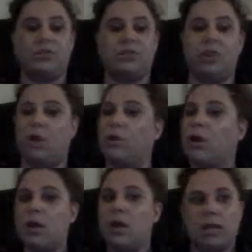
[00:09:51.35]
So
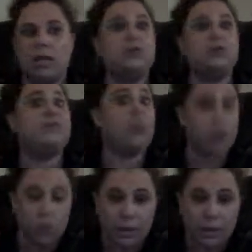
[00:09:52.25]
It goes very
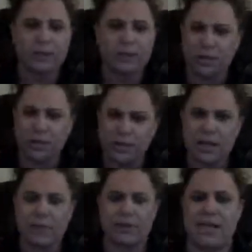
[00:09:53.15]
quickly. The good thing
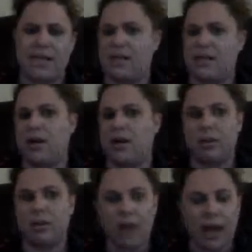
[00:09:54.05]
about taking it
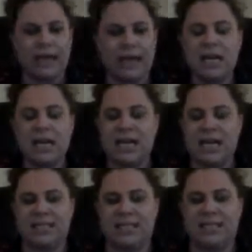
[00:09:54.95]
online
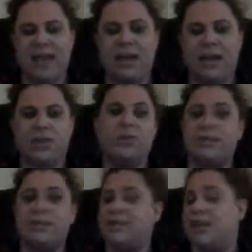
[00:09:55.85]
is that you get
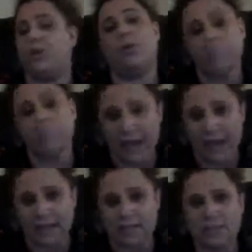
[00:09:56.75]
to set your own
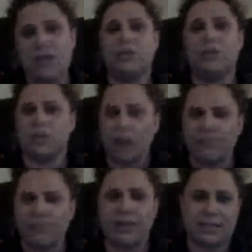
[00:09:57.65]
pace. There's a lot
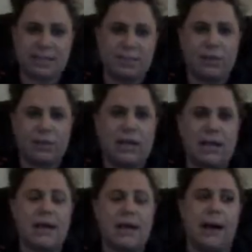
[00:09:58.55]
of flexibility.